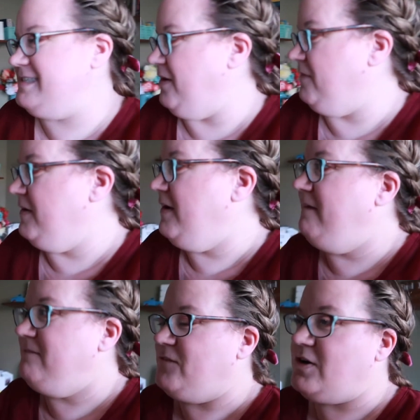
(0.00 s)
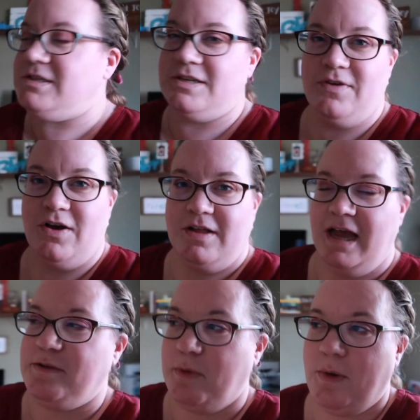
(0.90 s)
so First of all,
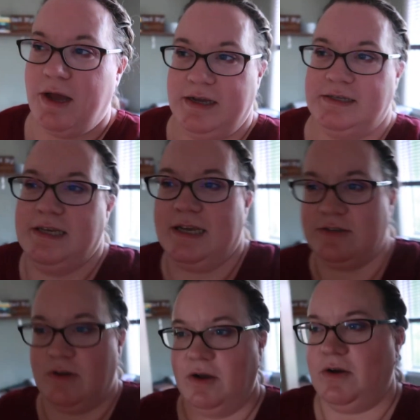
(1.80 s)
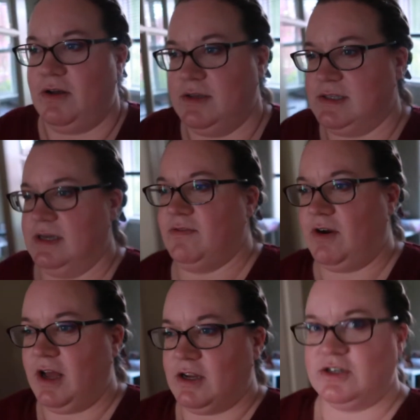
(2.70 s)
I have to be quiet because the kids are on calls. I've
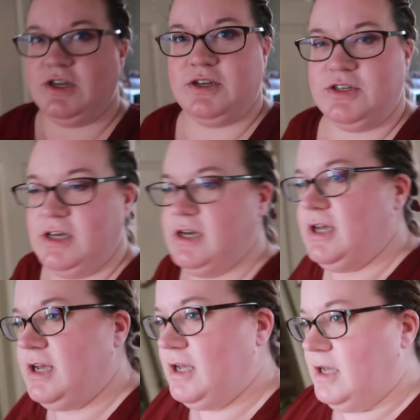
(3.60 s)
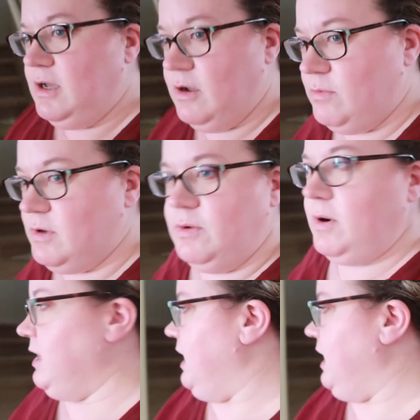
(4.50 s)
already gotten shushed. You already